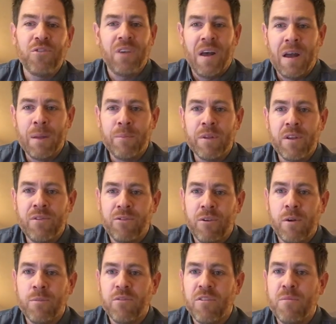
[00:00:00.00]
timely in
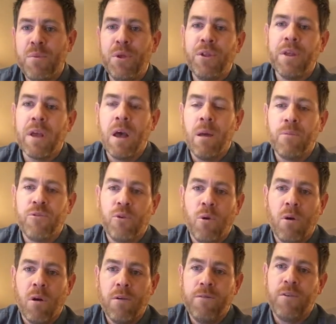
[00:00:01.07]
terms of building up to
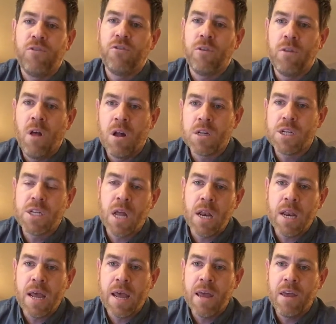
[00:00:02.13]
our official launch
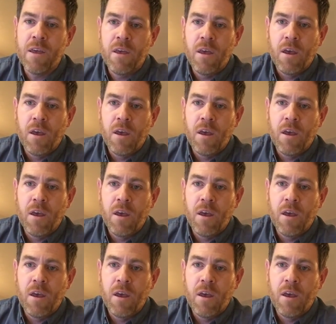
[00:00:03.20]
Sunday,